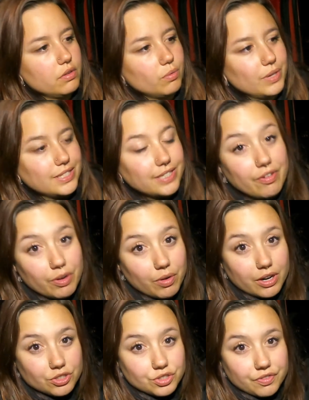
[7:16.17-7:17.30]
with
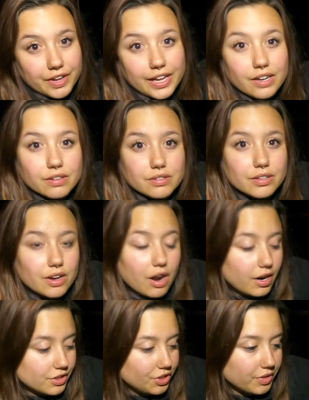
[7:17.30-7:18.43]
7,100 feet, the
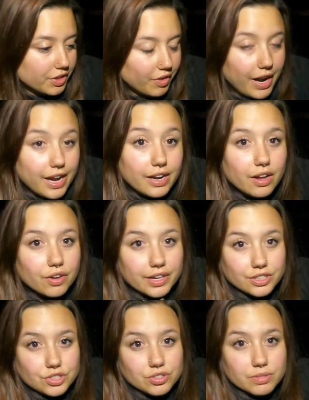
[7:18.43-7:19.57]
car is doing great. I'll
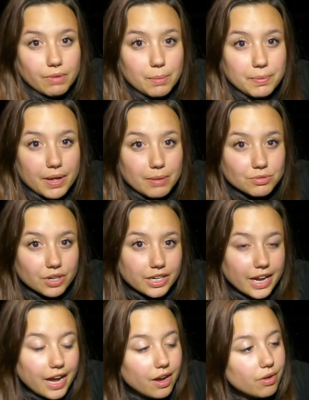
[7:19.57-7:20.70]
get you some RPMs right
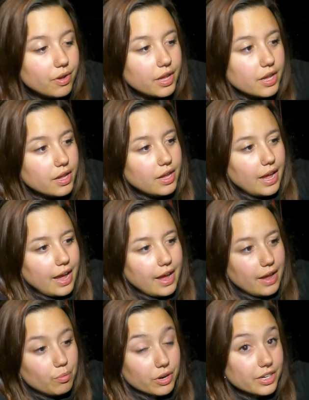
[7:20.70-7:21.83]
now,
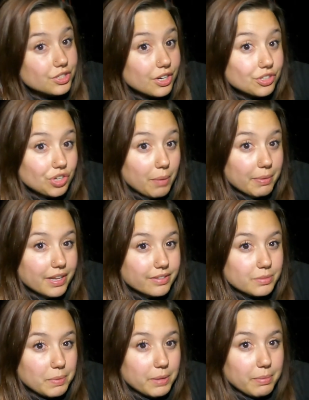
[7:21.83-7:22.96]
and we're gonna start dropping
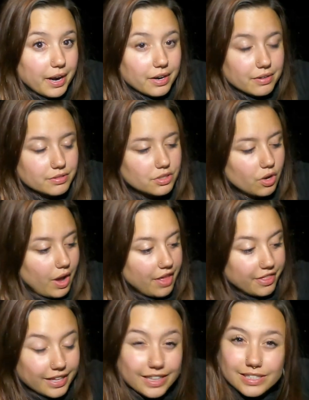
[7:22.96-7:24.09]
into Big Bear. So I
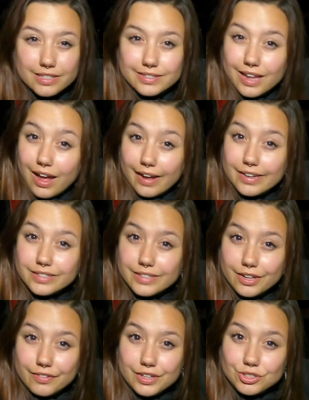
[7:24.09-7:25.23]
think this is the highest
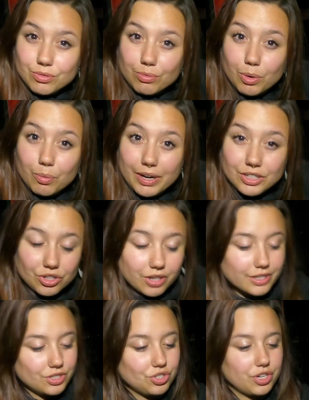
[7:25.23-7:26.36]
elevation we'll reach on
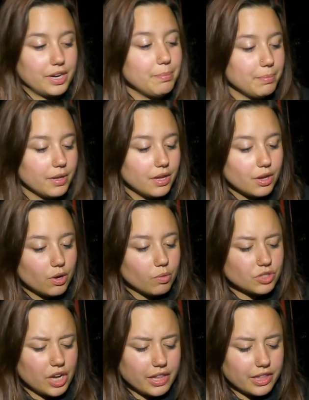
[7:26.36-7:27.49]
this trip,
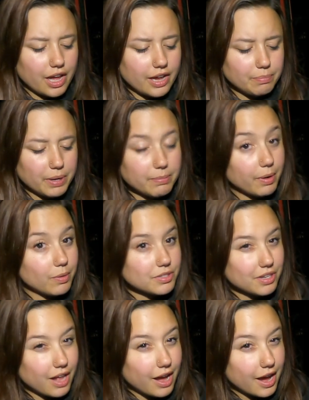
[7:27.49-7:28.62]
which I thought Big Bear was a
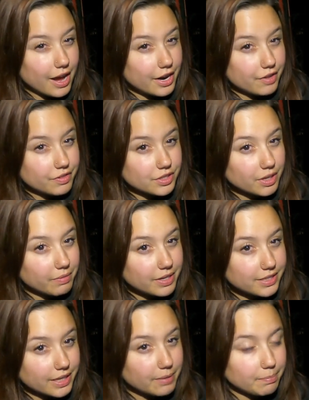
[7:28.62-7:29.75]
lot higher for some
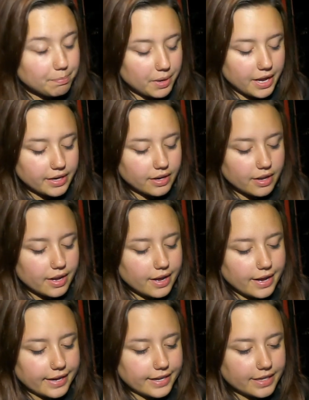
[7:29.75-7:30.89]
reason, but
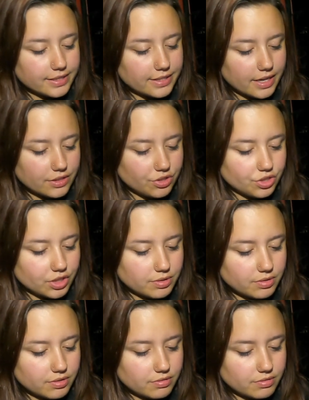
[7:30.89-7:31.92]
I guess that's just,